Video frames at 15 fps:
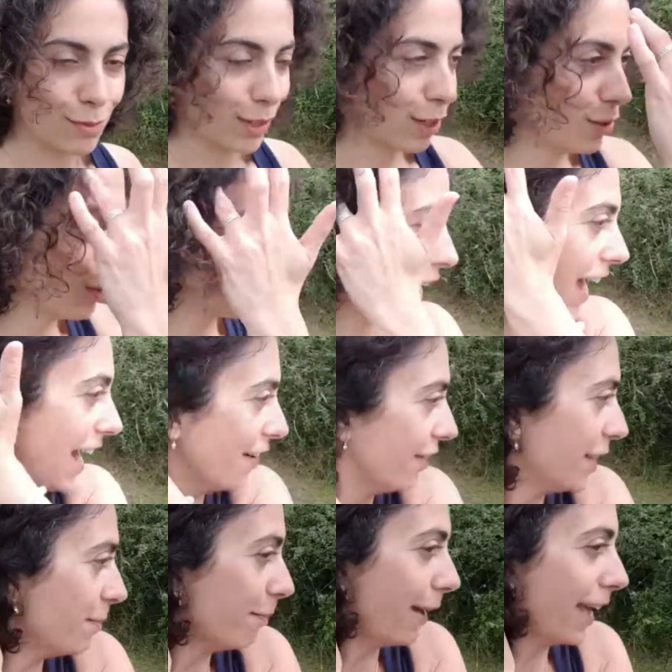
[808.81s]
we all
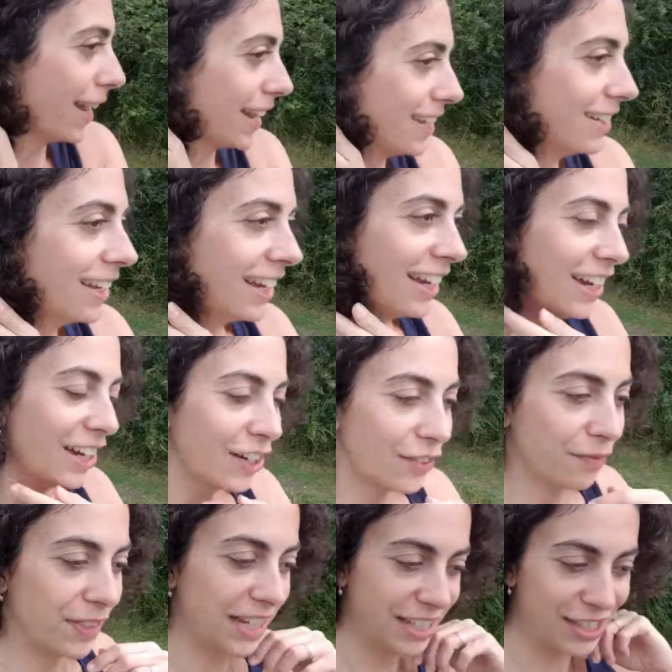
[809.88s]
carry many
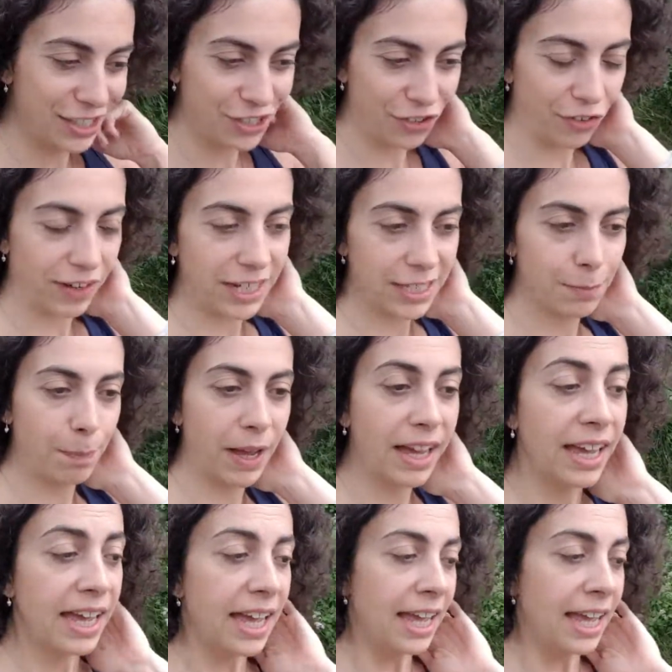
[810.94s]
of these stories, but